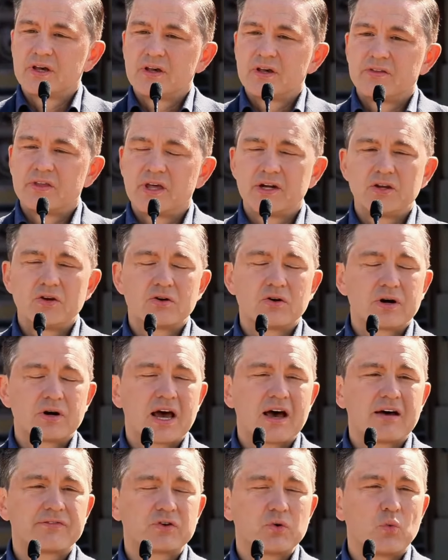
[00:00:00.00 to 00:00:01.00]
then you don't
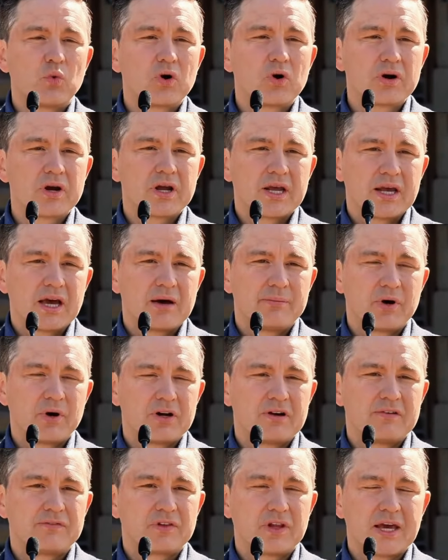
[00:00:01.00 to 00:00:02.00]
have to worry
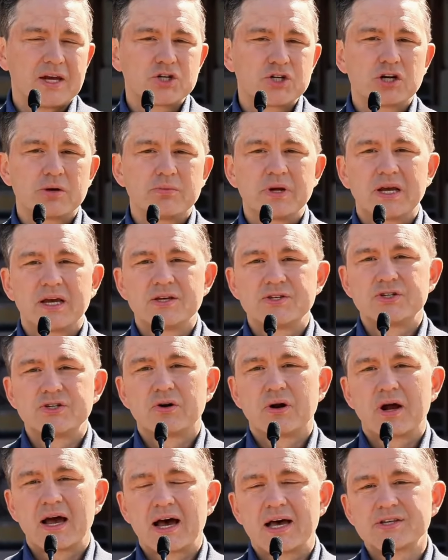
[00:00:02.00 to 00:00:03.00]
about inflation because
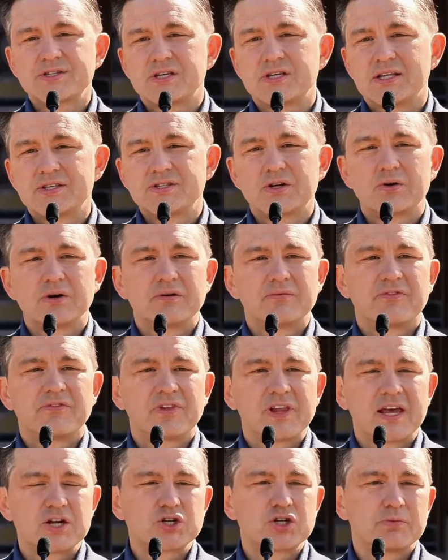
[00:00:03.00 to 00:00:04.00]
your assets are
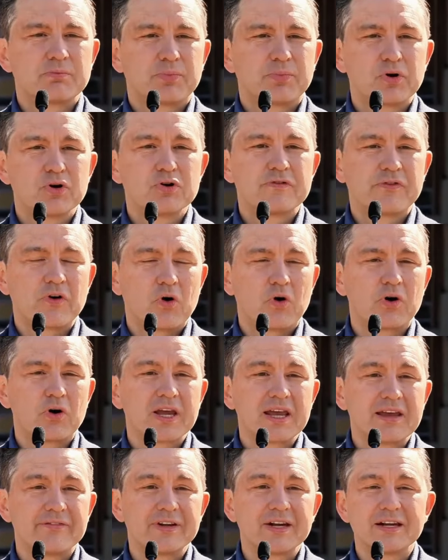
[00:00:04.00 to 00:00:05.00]
inflation proof or
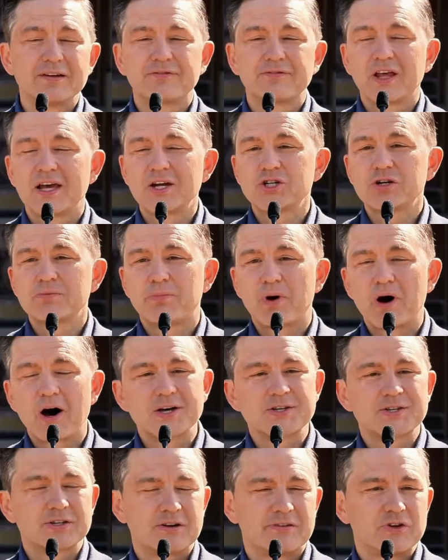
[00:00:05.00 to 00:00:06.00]
even inflation
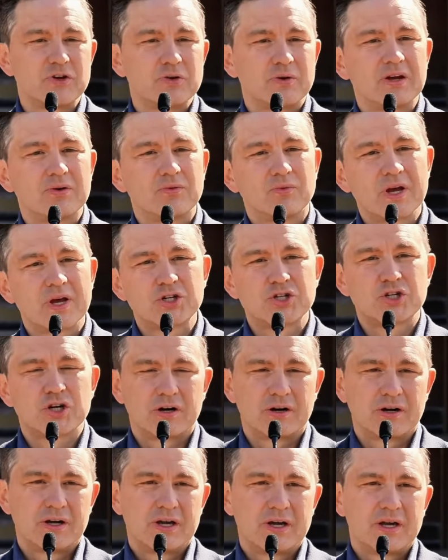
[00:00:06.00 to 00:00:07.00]
positive. You get
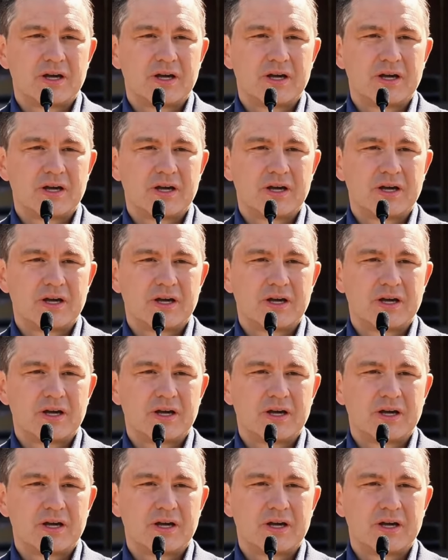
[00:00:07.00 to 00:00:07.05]
richer.